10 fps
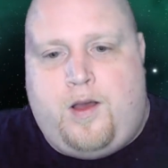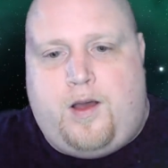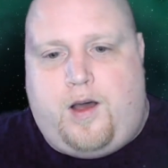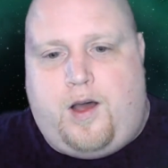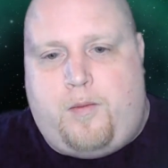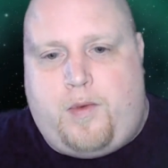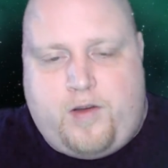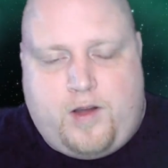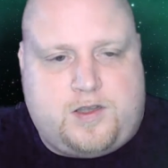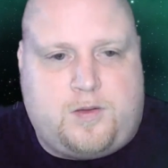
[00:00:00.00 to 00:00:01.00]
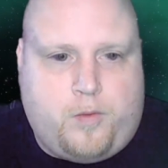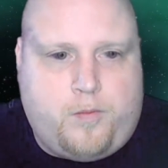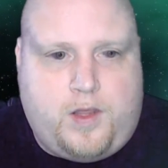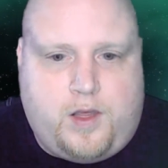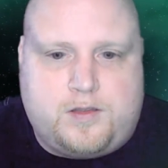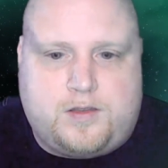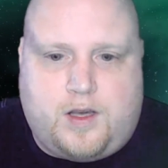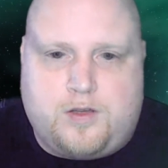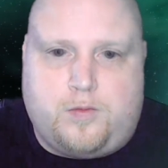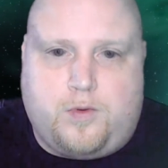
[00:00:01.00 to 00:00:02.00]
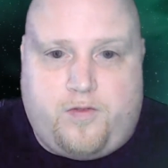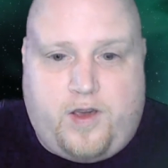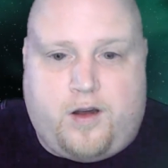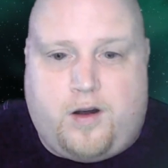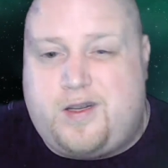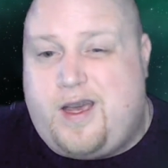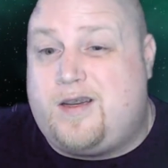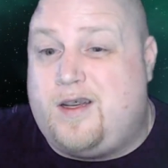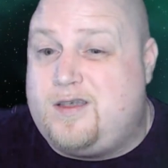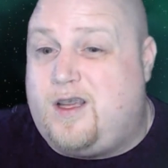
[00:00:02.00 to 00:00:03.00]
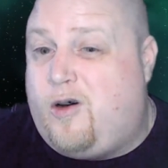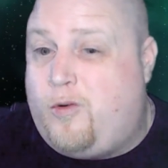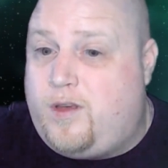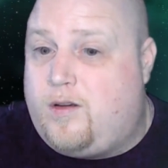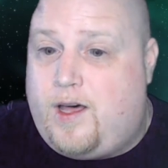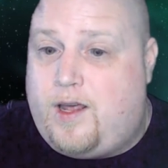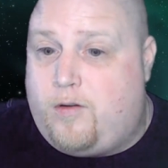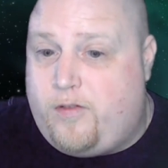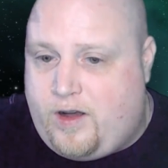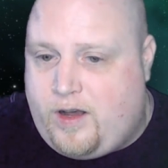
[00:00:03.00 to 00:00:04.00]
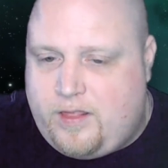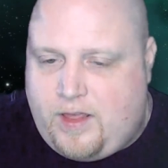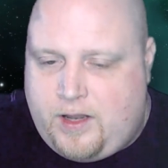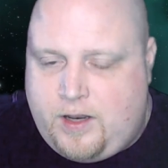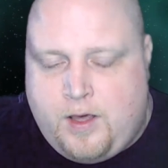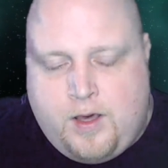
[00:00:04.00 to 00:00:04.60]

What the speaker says: I've got some more meetings scheduled with Vanguard Tactics to help me kind of refine that.